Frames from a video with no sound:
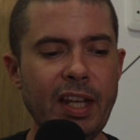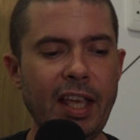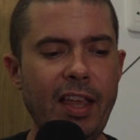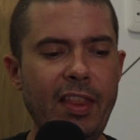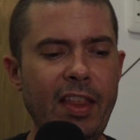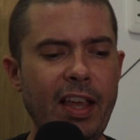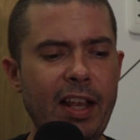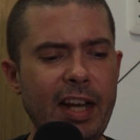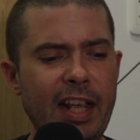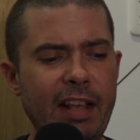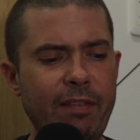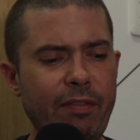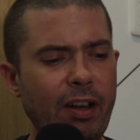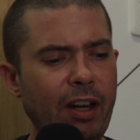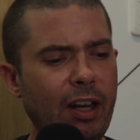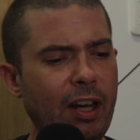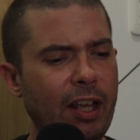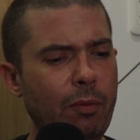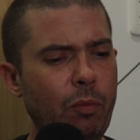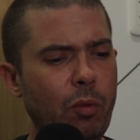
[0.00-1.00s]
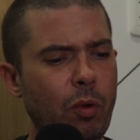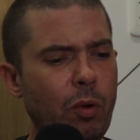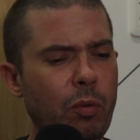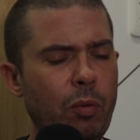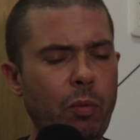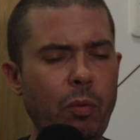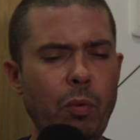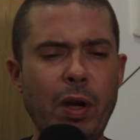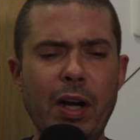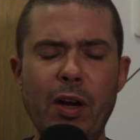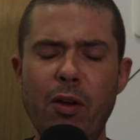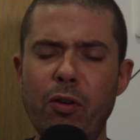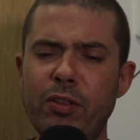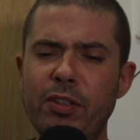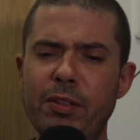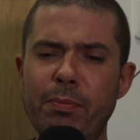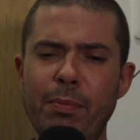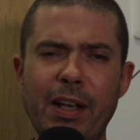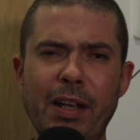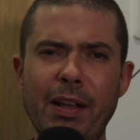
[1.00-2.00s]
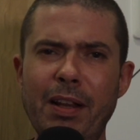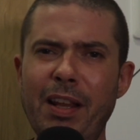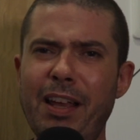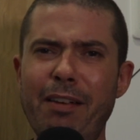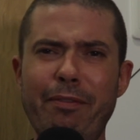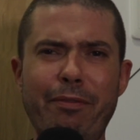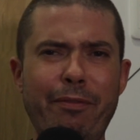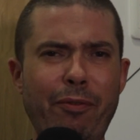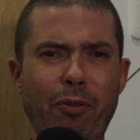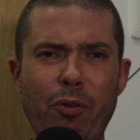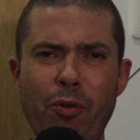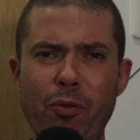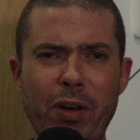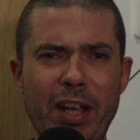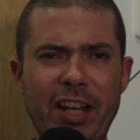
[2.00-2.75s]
And then Ethan Klein went on to make like 4.